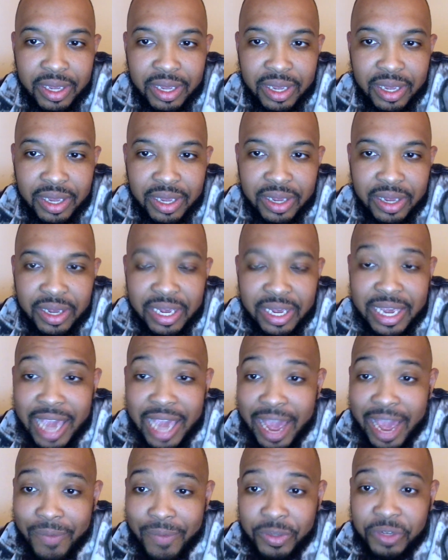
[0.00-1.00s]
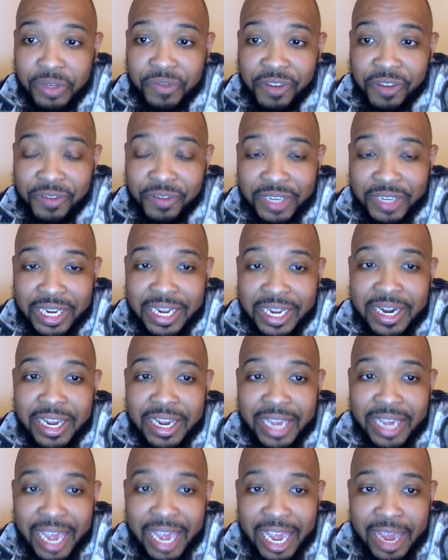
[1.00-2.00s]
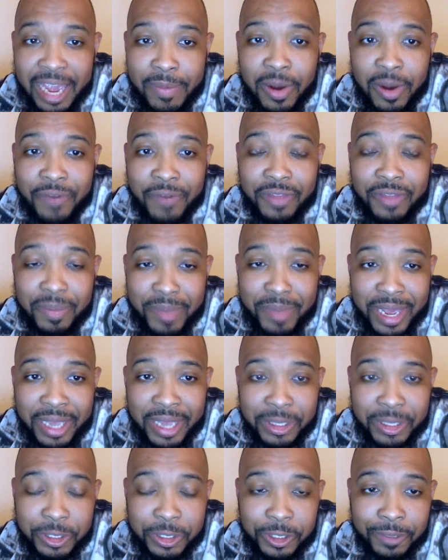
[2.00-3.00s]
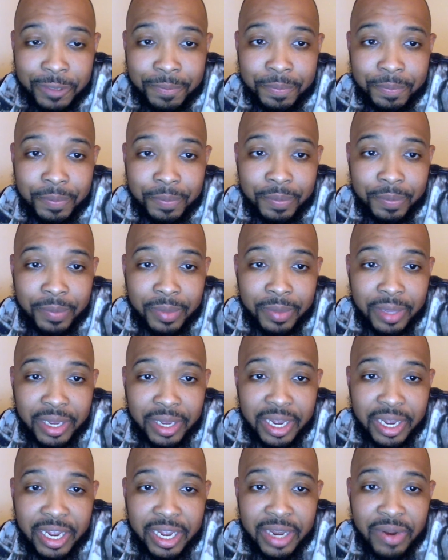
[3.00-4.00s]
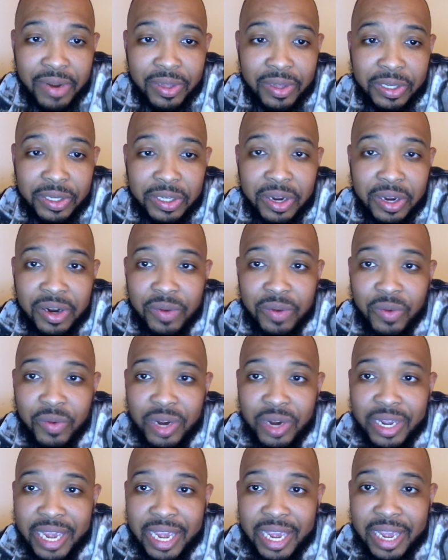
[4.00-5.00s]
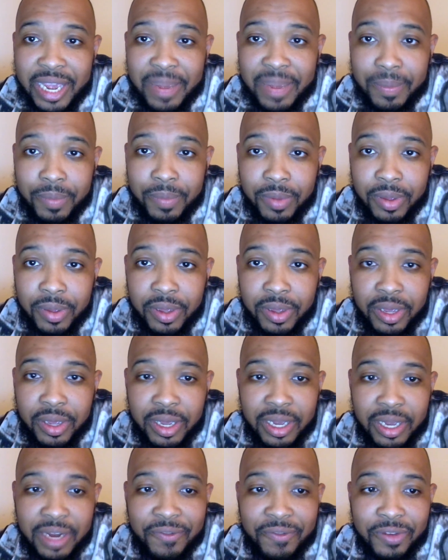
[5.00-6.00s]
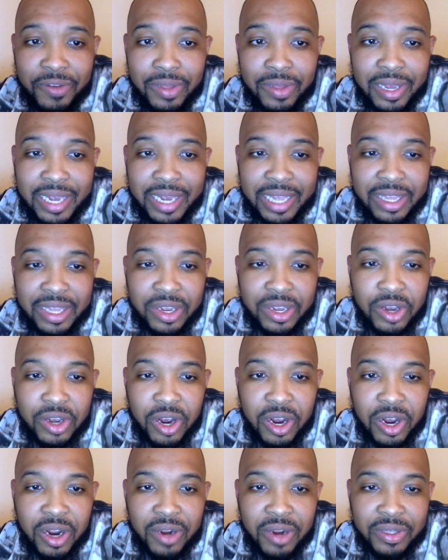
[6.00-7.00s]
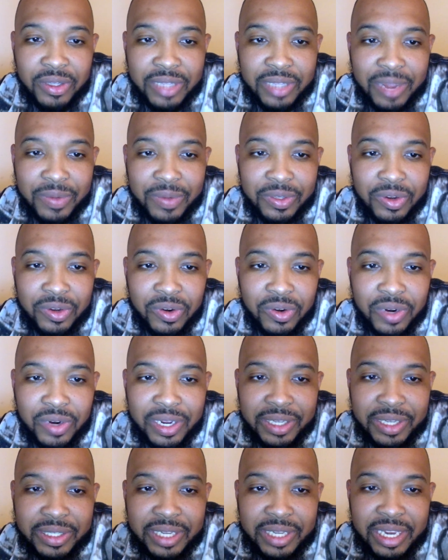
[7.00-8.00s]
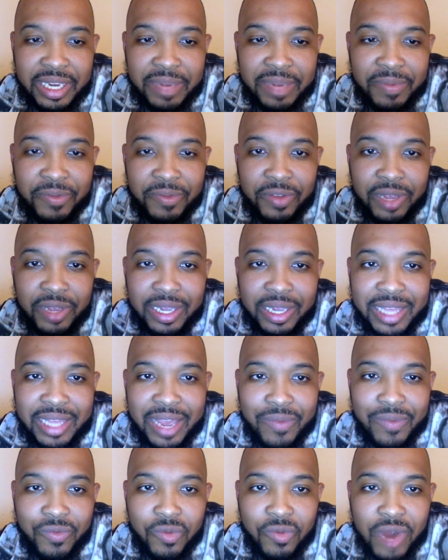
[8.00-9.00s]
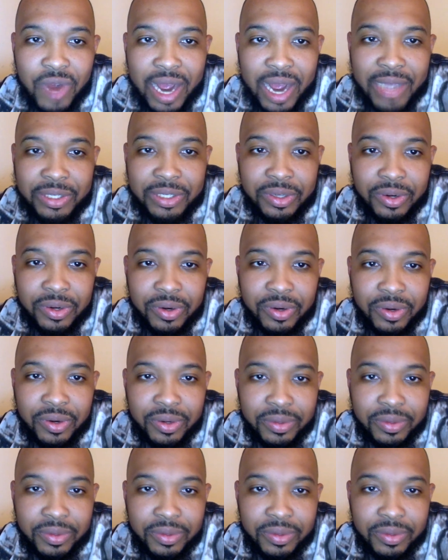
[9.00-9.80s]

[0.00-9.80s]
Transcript: he averaged 15 a game off the bench and only started 1 game. And if you look at the guards that was on his team, if you look at that roster